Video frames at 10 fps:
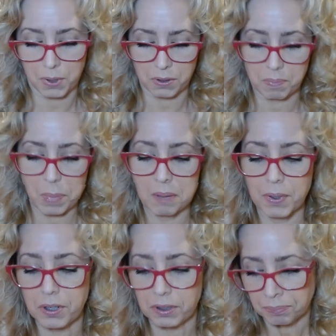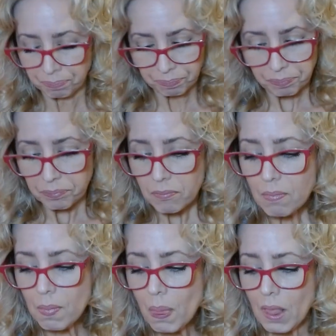Bird by Bird.
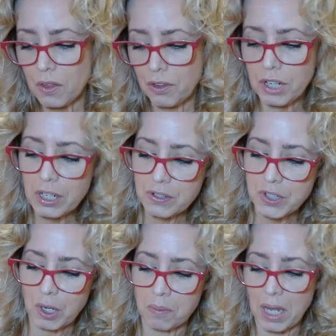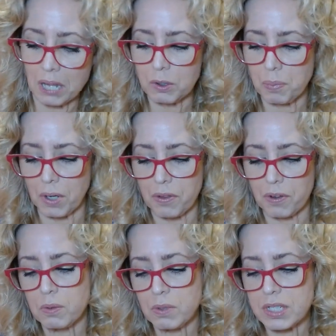30 years ago, my older brother,
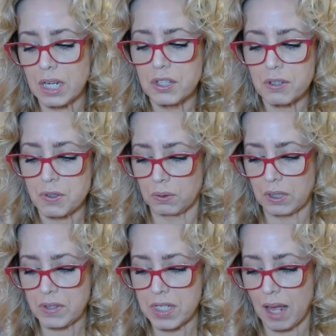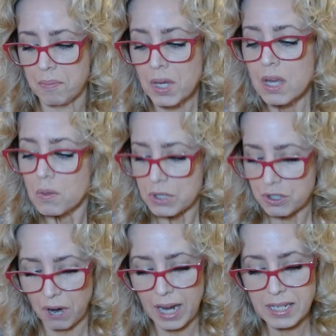who was 10 years old at the time, was
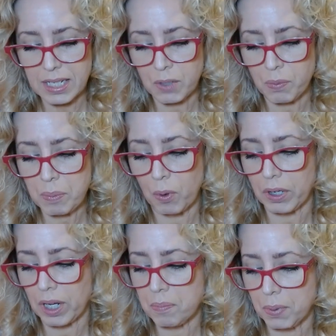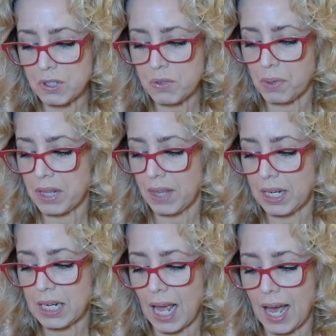trying to get a report on birds written
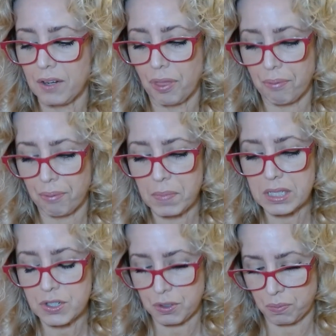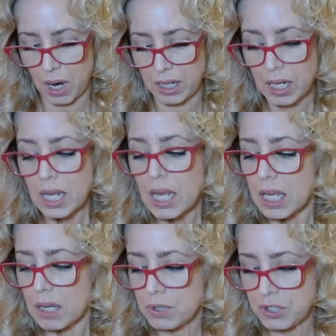that he'd had three months to write.
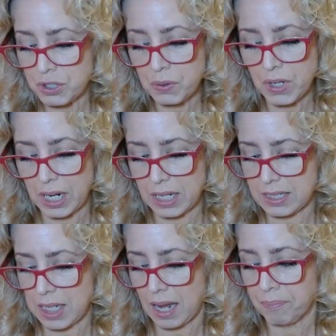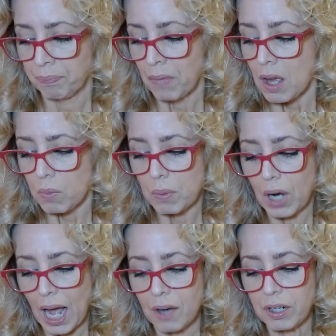It was due the next day. We
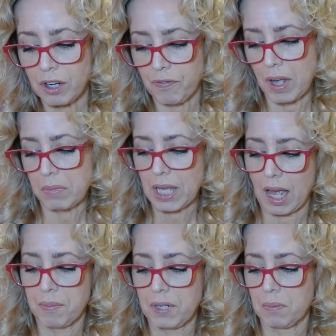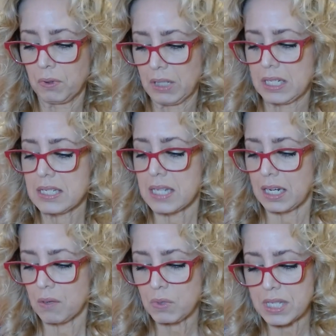were out at our family cabin in Bolinas,
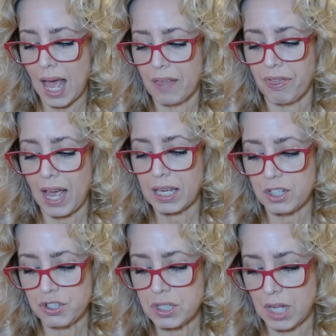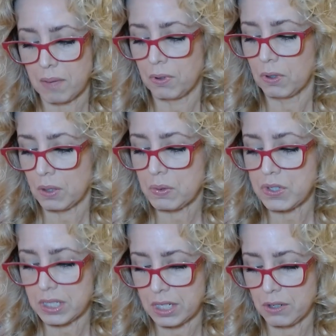and it was at that kitchen table close
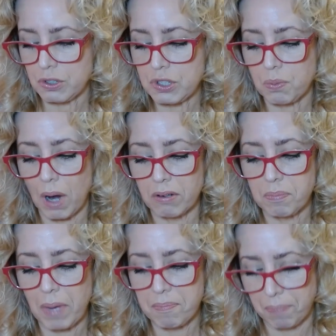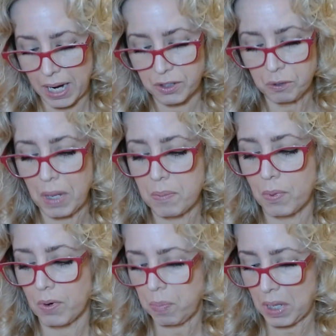to tears, surrounded by binder
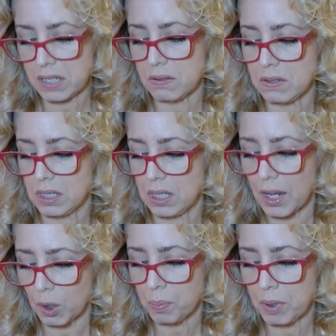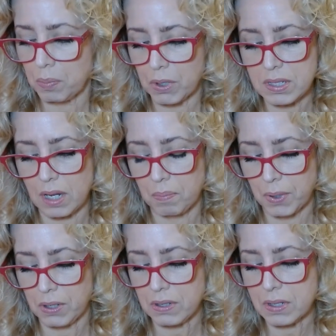paper and pencils and unopened books on
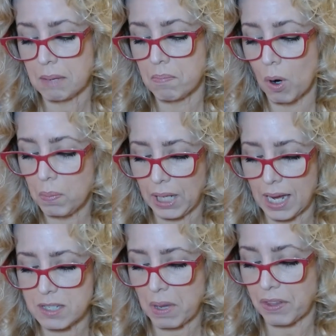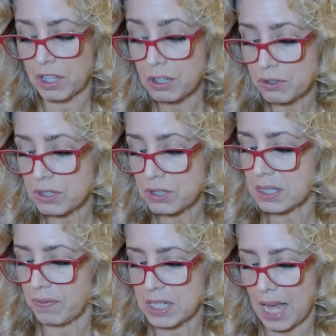birds, immobilized by the
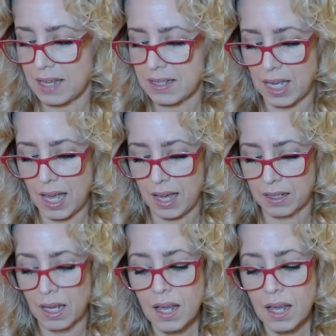hugeness of the task ahead.